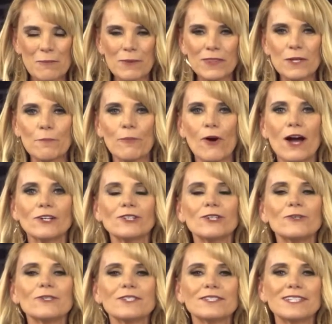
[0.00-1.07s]
But the
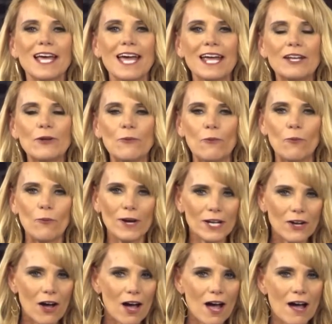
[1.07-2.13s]
prodigal son
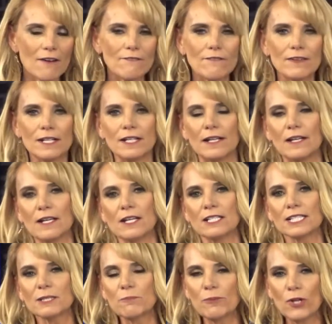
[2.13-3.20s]
went off and
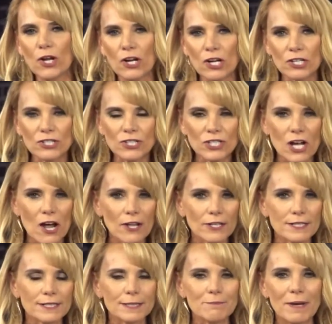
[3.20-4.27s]
splurged
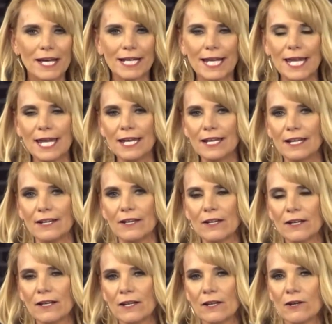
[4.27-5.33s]
all his money and
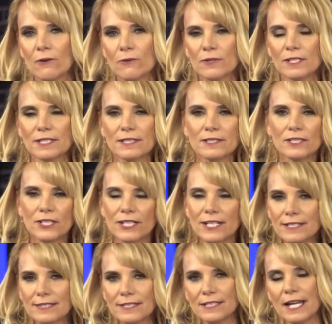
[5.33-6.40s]
was took
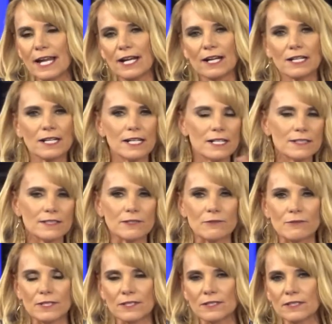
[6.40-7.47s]
his inheritance
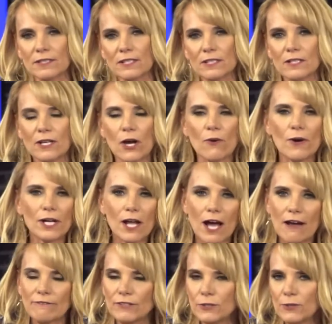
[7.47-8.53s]
and was going
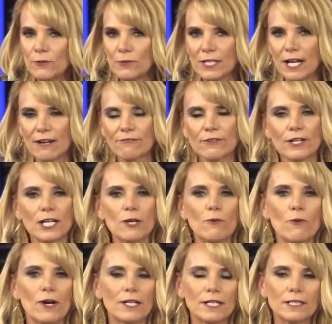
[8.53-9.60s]
off doing whatever he
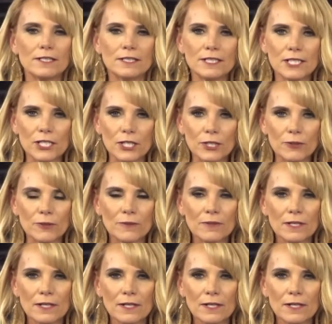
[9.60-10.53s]
wanted to do.